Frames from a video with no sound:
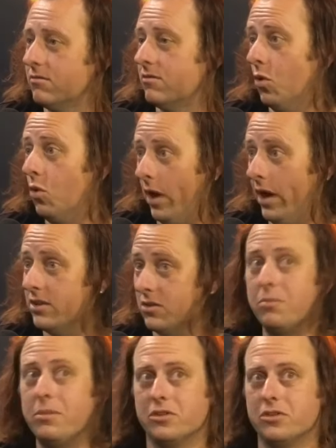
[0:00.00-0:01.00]
always,
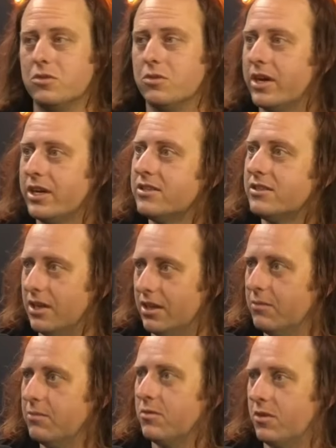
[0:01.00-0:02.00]
almost always done
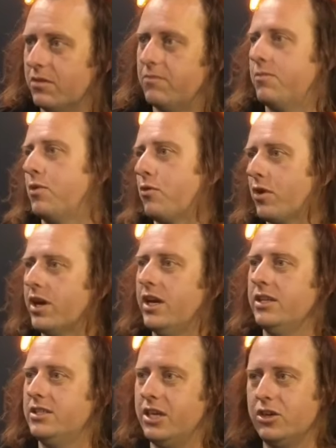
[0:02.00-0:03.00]
them. The
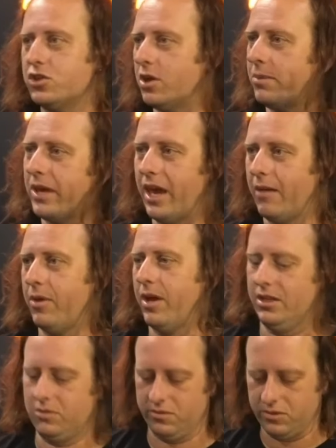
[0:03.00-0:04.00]
three tier shopping
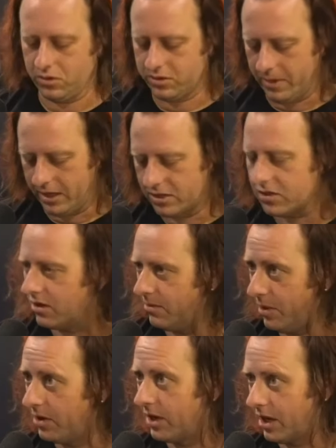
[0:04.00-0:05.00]
campaigns. We talked about this on the
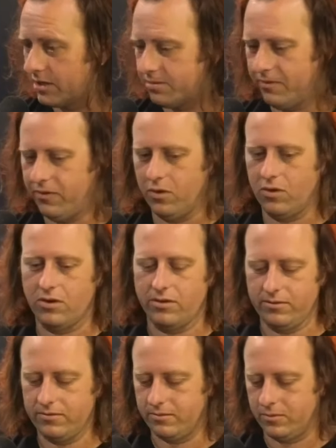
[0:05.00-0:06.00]
podcast before,
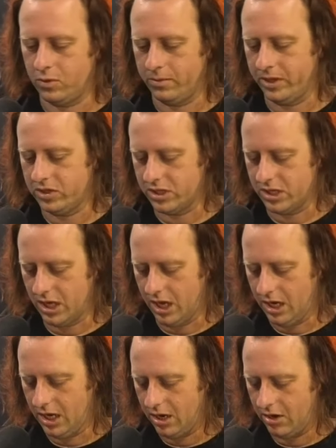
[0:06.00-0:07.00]
and we'll mention it
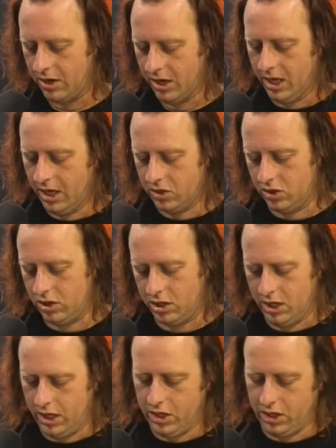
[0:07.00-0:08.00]
again here. You
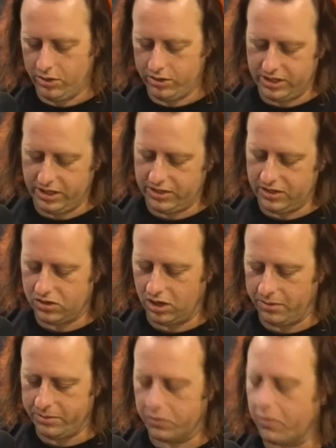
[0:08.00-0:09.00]
know, is it is it
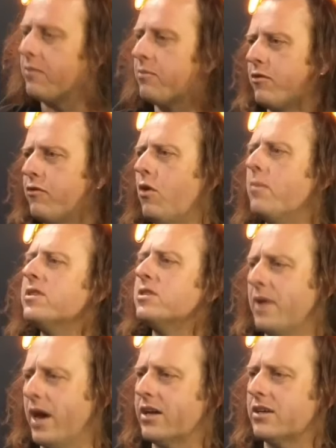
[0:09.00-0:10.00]
time to run Performance
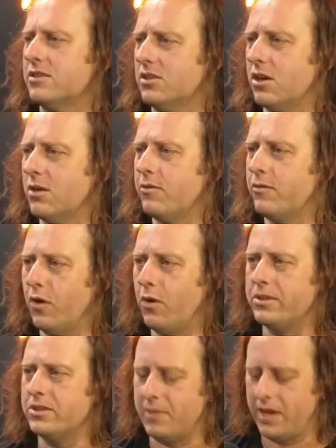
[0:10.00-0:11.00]
Max? You know,
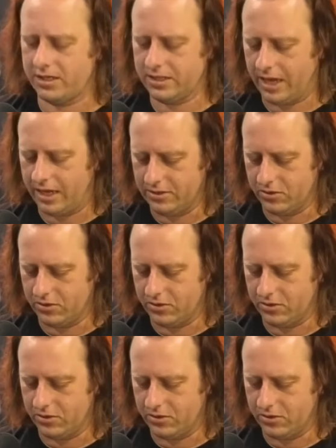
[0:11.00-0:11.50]
Performance Max ads are